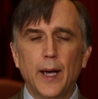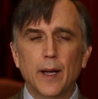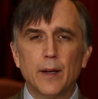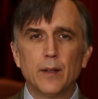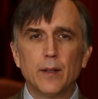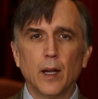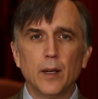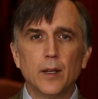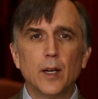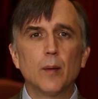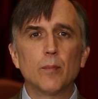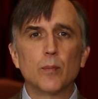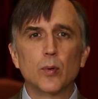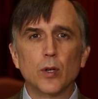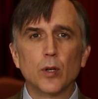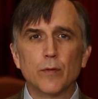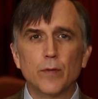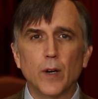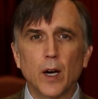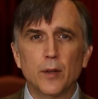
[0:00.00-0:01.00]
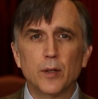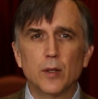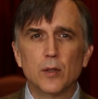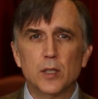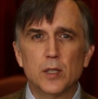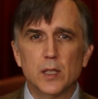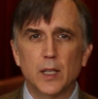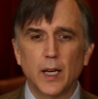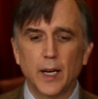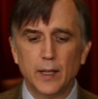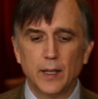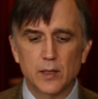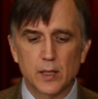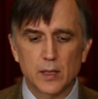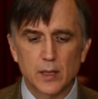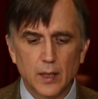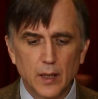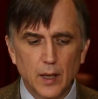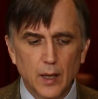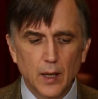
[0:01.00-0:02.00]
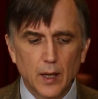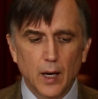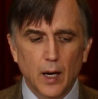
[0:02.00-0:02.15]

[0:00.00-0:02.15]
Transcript: and a number of other states